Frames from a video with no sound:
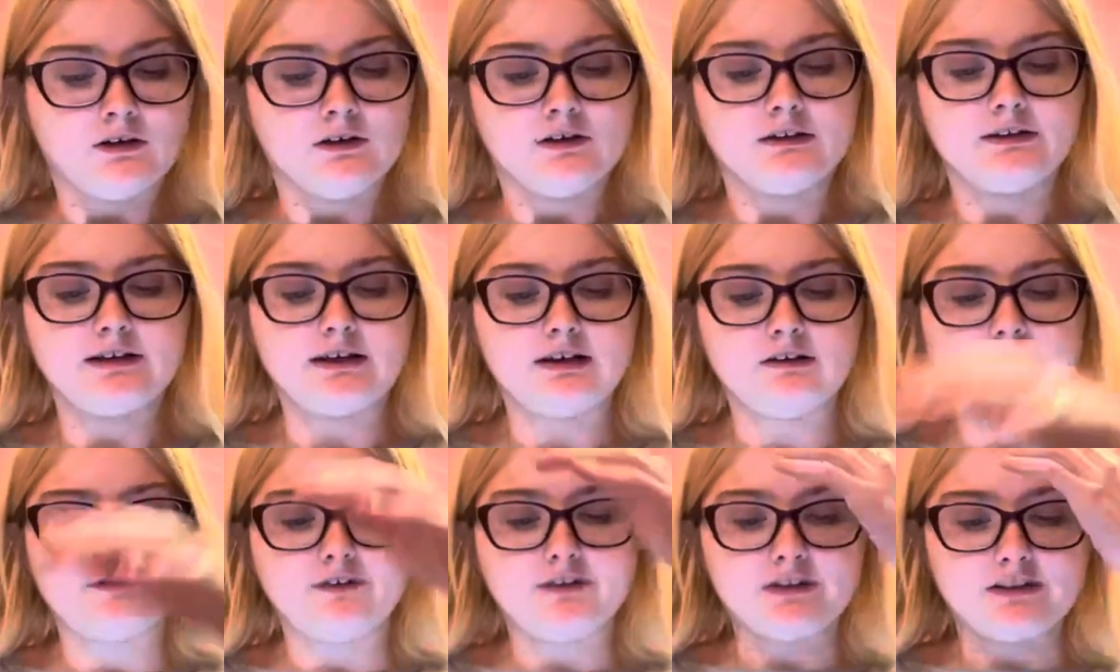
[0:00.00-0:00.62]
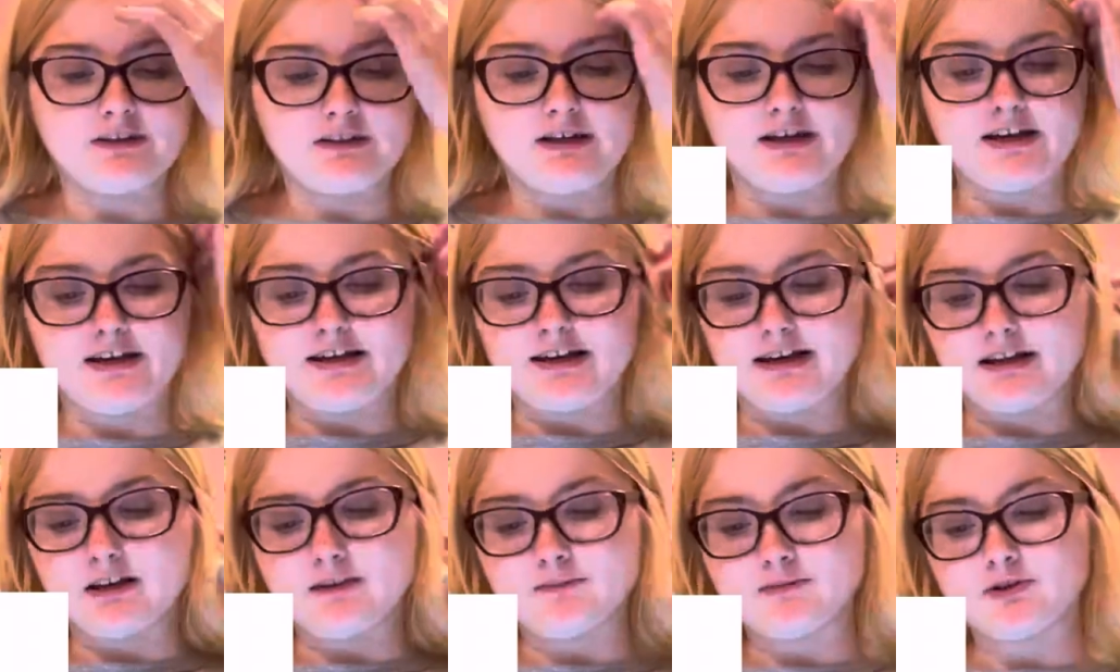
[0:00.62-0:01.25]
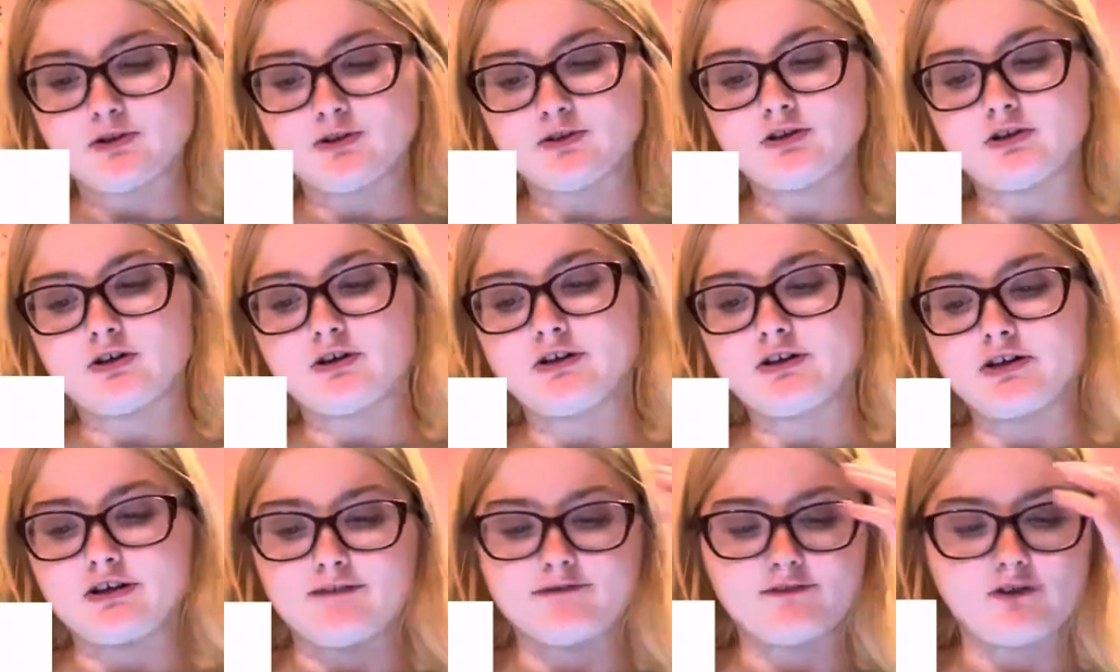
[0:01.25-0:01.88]
Dylan Vincent, hey, Kelly, I'm so
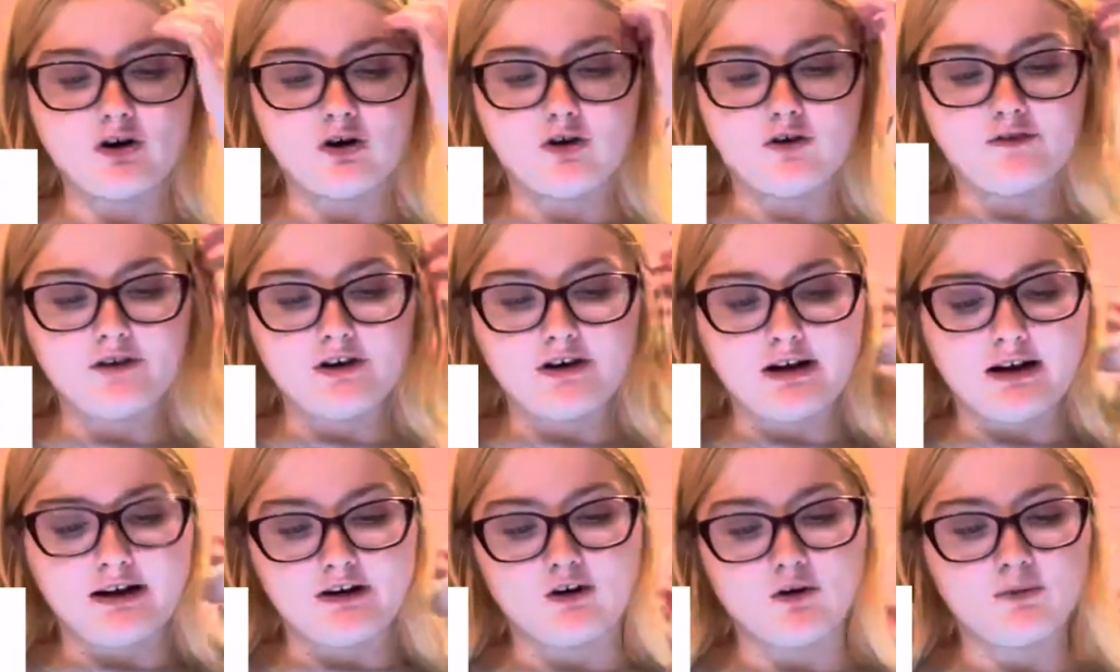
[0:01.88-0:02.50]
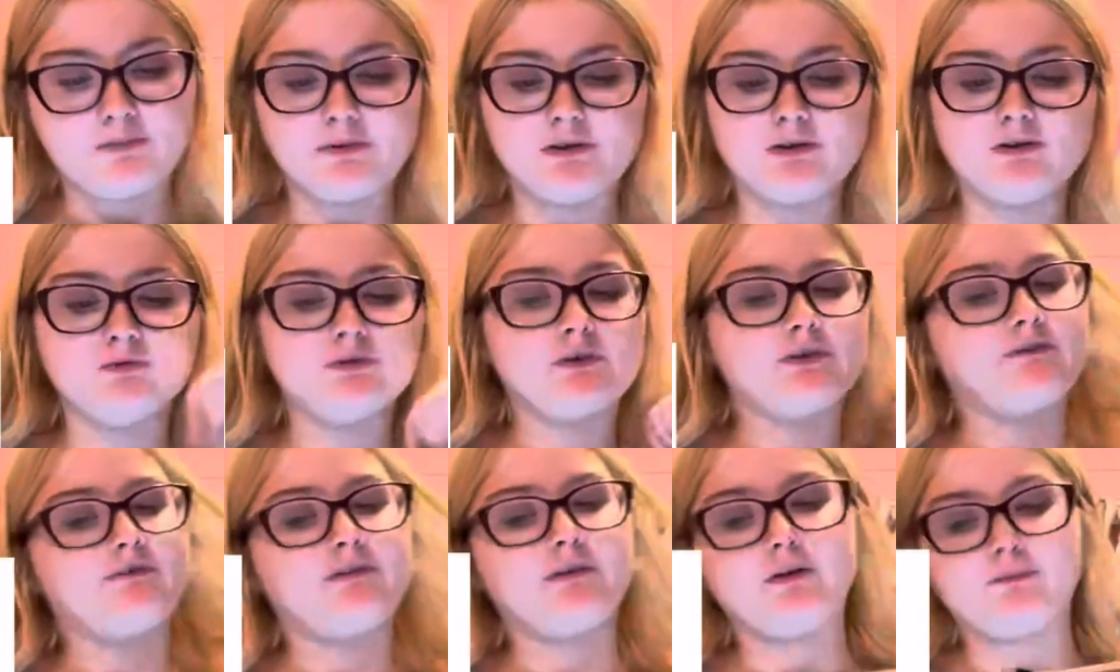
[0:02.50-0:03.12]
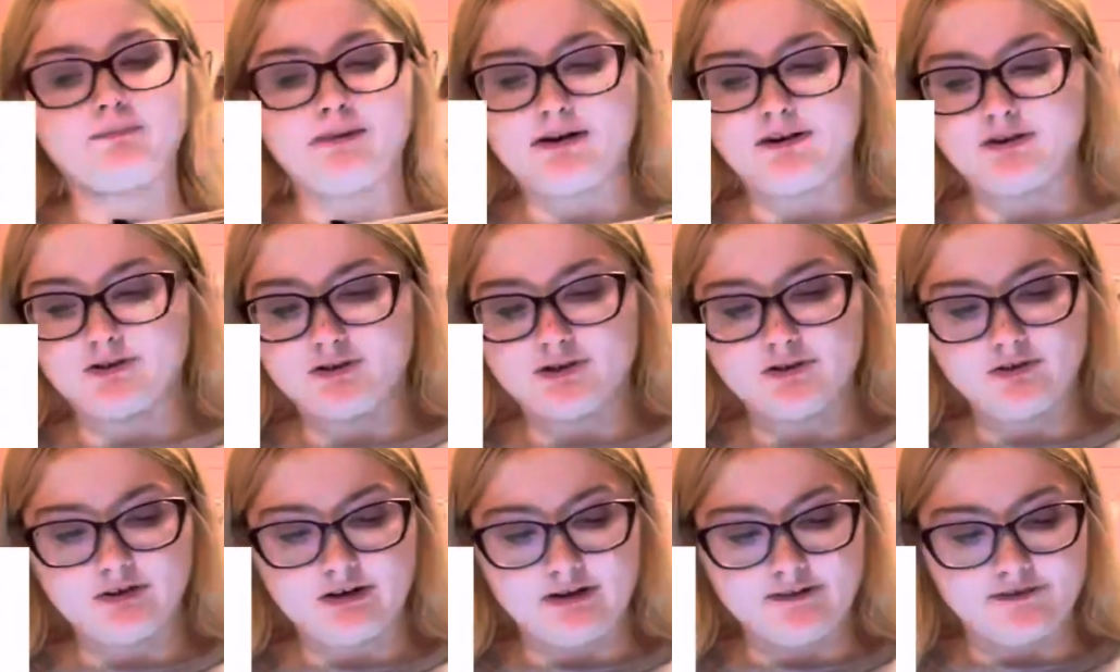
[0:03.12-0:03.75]
sorry you have COVID. I hope you will feel better
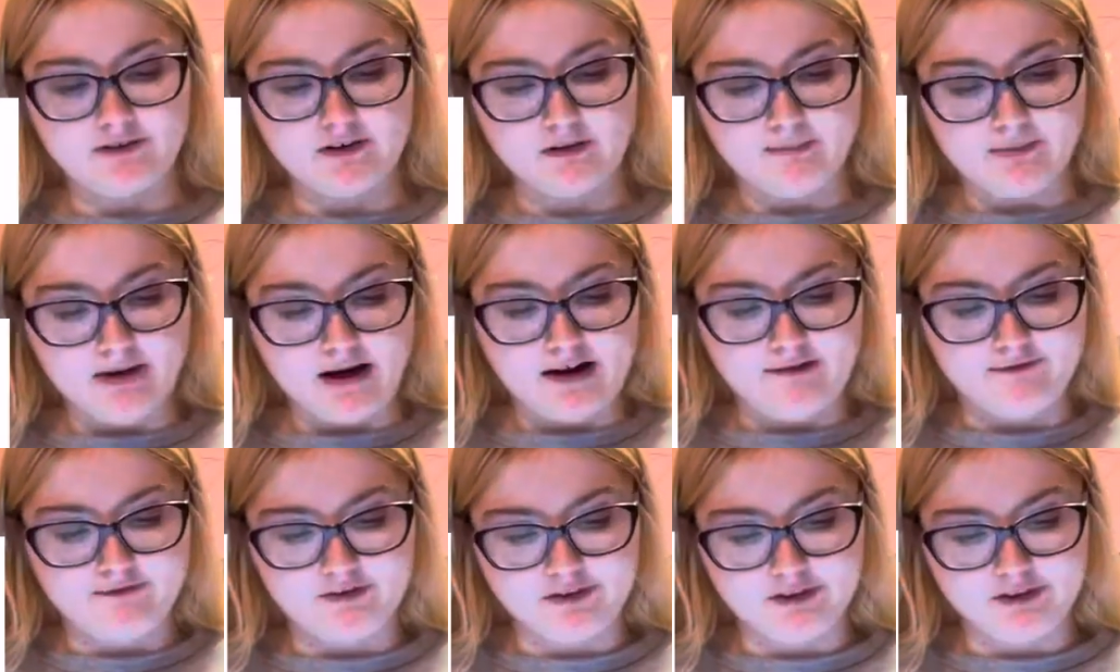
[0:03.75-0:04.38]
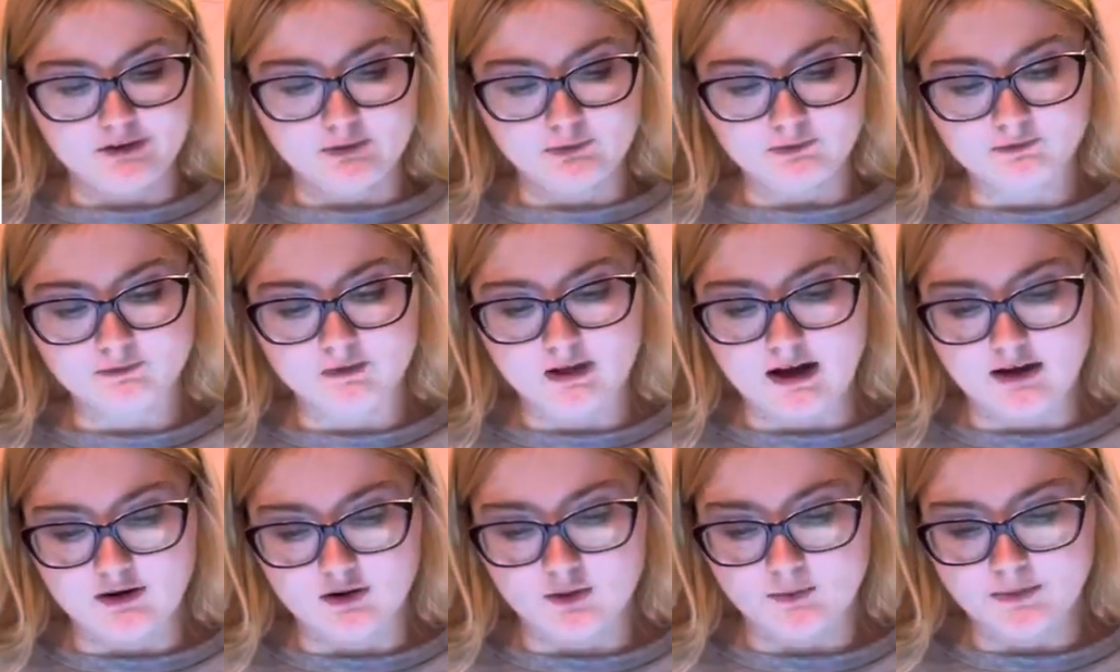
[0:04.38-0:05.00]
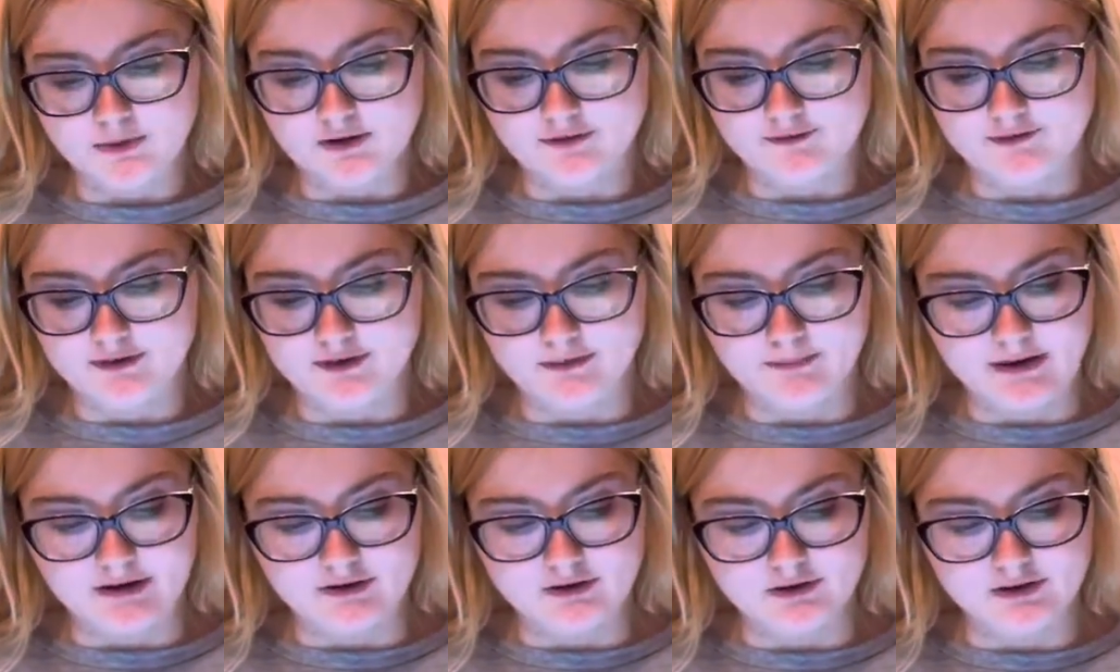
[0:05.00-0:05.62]
soon. I feel bad for you. I hope you'll feel
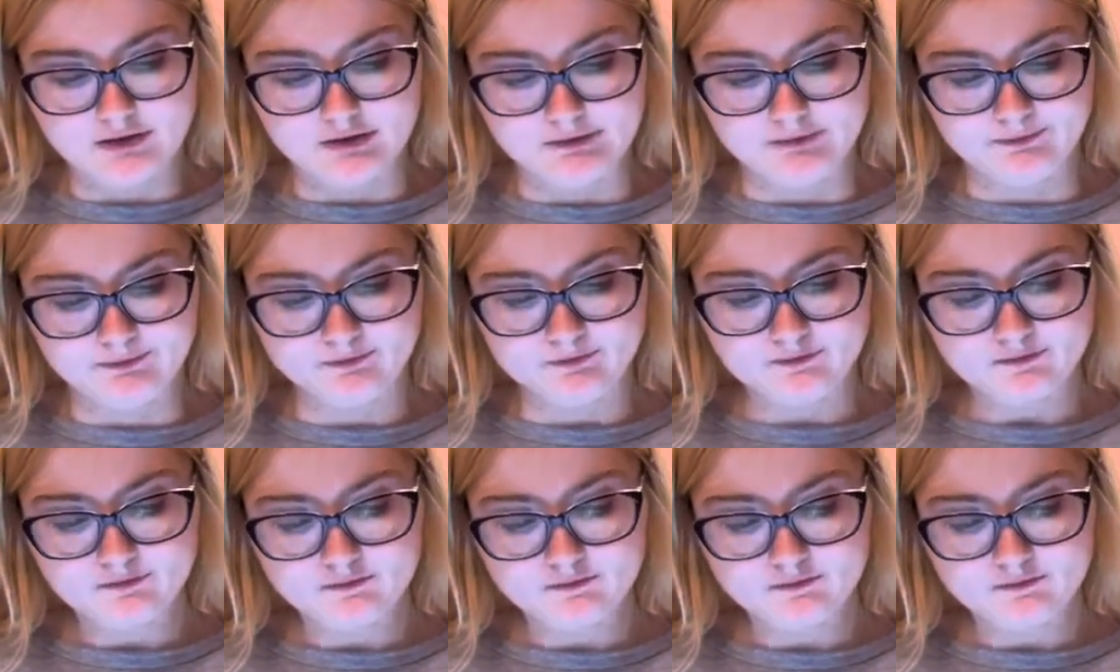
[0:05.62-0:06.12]
better soon.